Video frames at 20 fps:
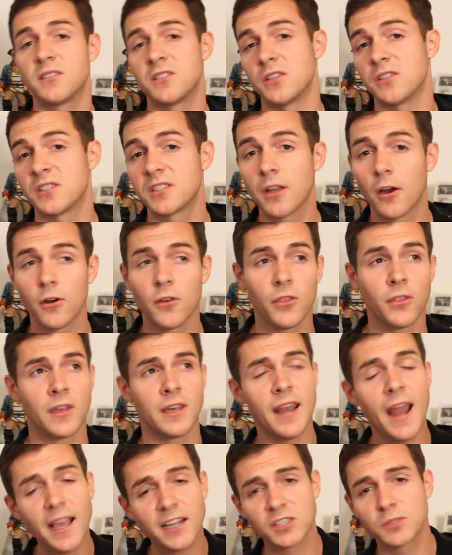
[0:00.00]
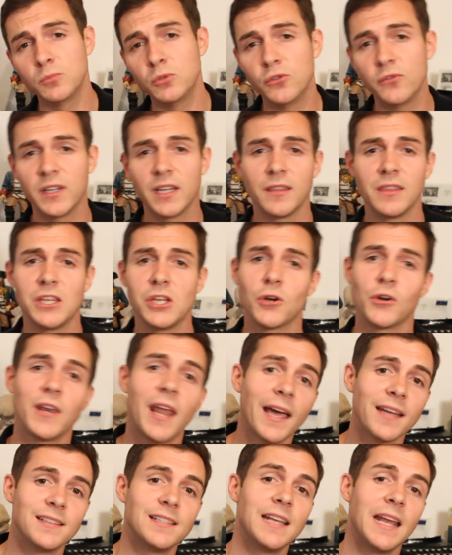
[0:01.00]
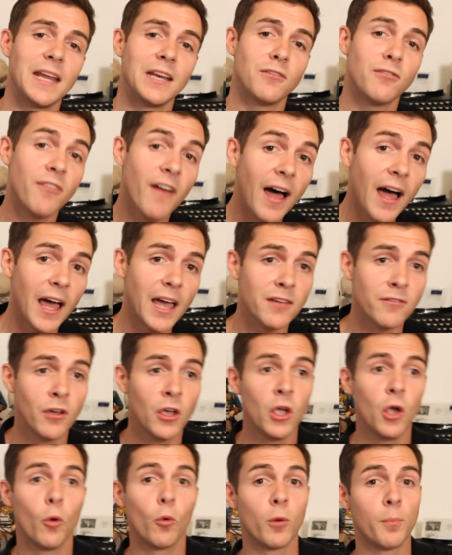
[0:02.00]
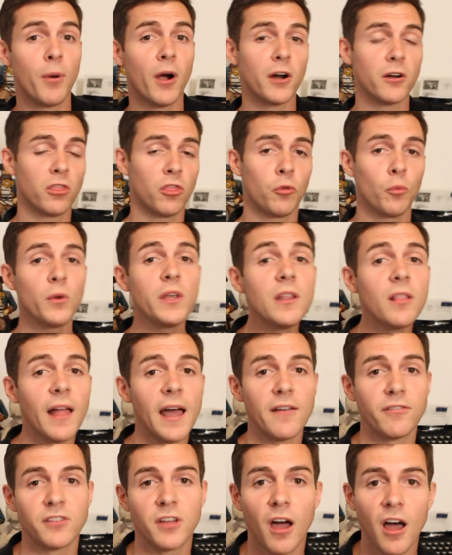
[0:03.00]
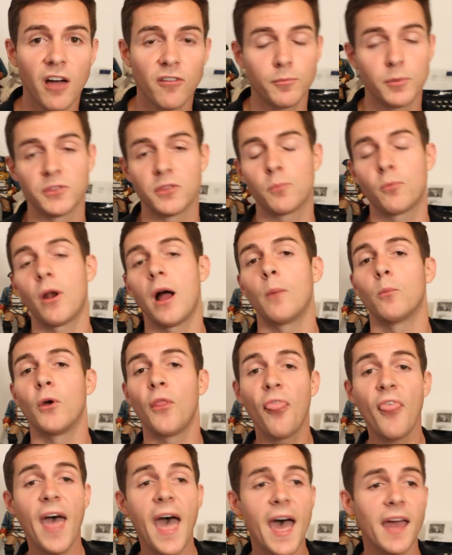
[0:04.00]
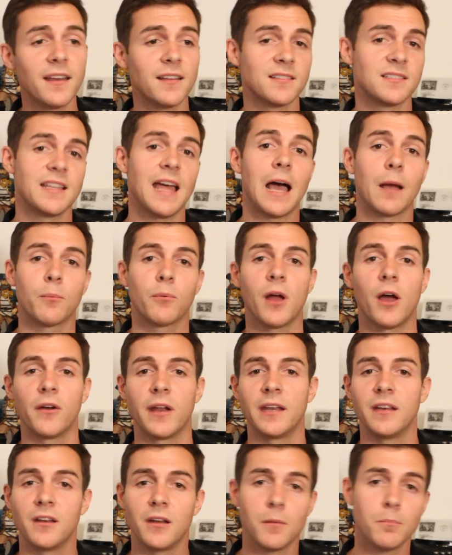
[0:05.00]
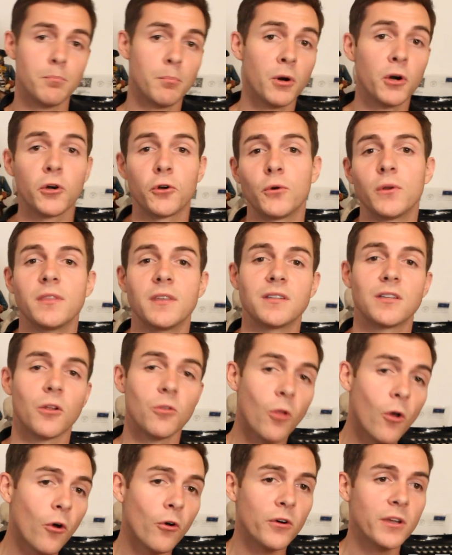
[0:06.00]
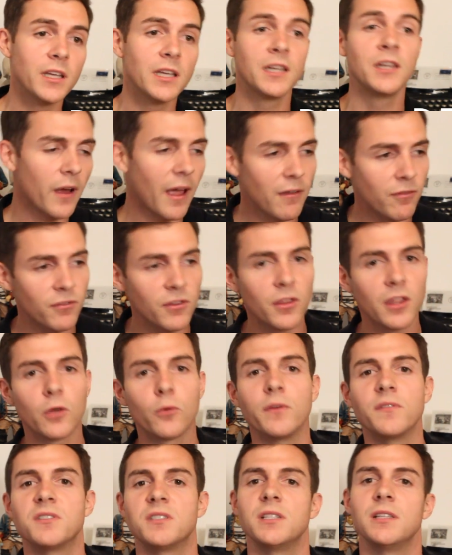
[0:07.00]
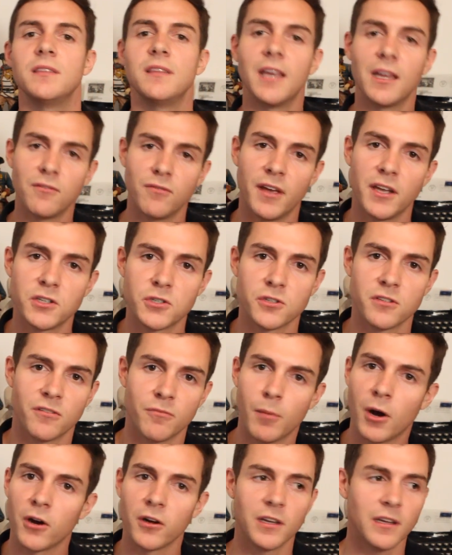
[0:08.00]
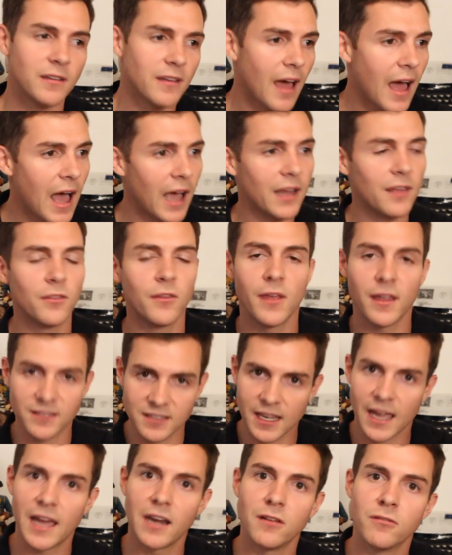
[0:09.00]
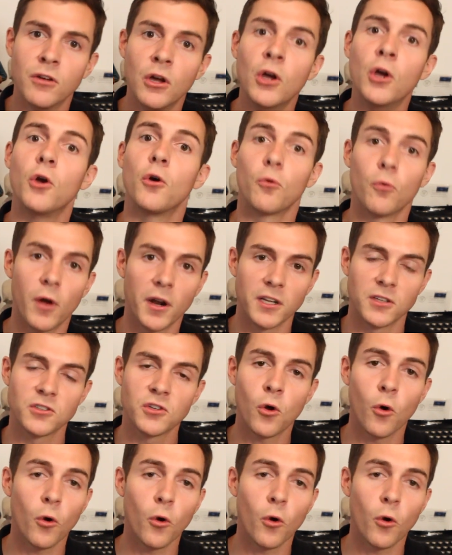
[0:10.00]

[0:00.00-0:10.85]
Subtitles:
is to start the next movie in the year 1985, where part 3 left off, but the problem with that is Doc Brown ended up murdering the DeLorean. I feel like we've seen the adventures of Marty and Doc, and that's kind of run its